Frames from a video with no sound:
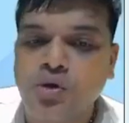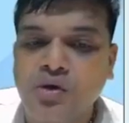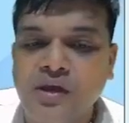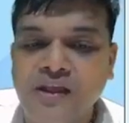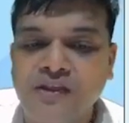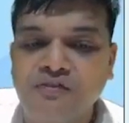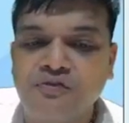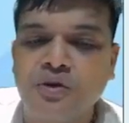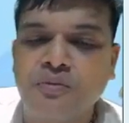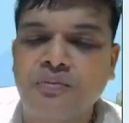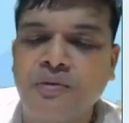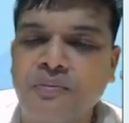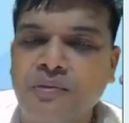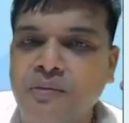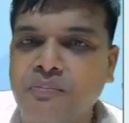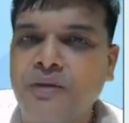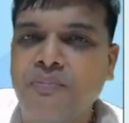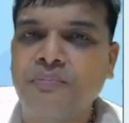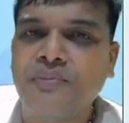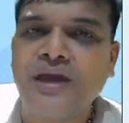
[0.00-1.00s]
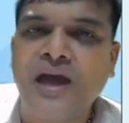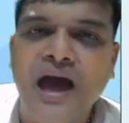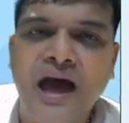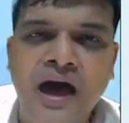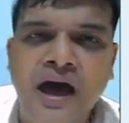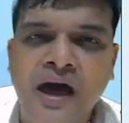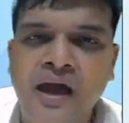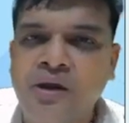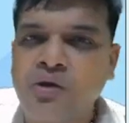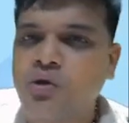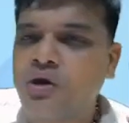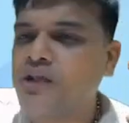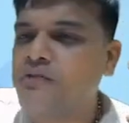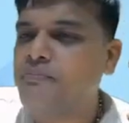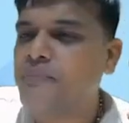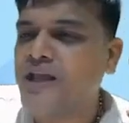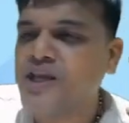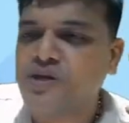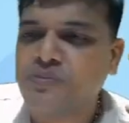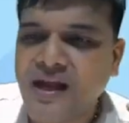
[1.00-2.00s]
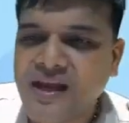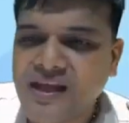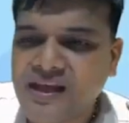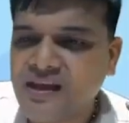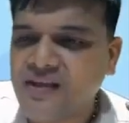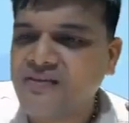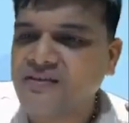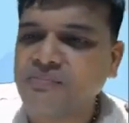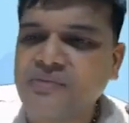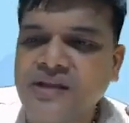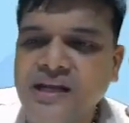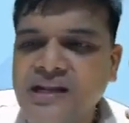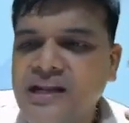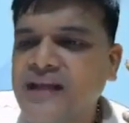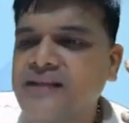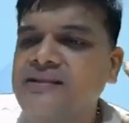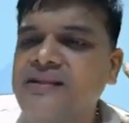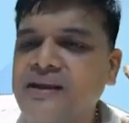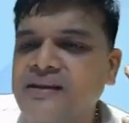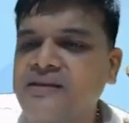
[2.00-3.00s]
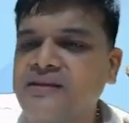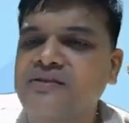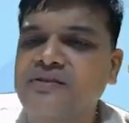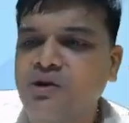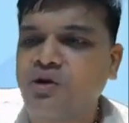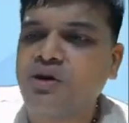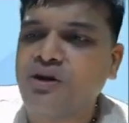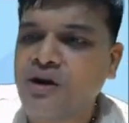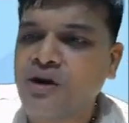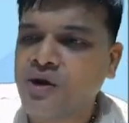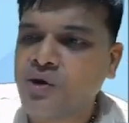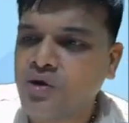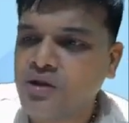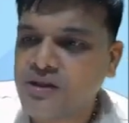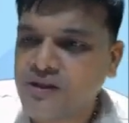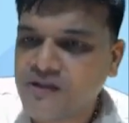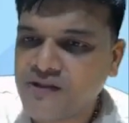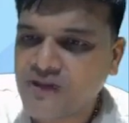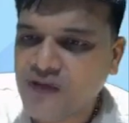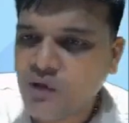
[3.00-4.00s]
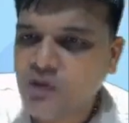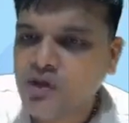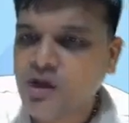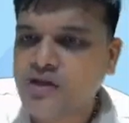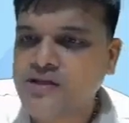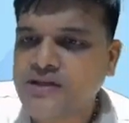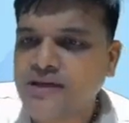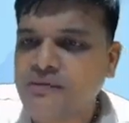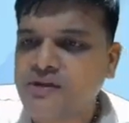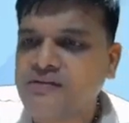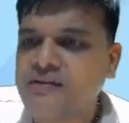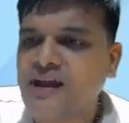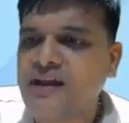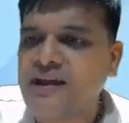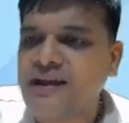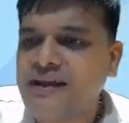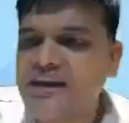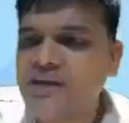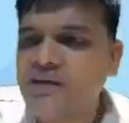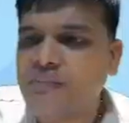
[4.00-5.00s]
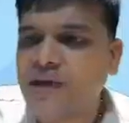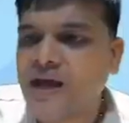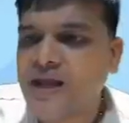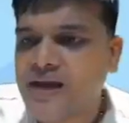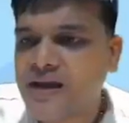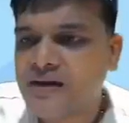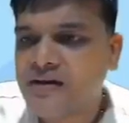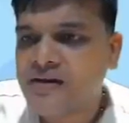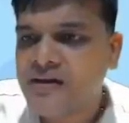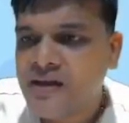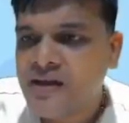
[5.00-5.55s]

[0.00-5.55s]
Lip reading: Okay, if you remember BPR, okay, benchmarking and something like that is called control. This is how your chapters are linked, Malik.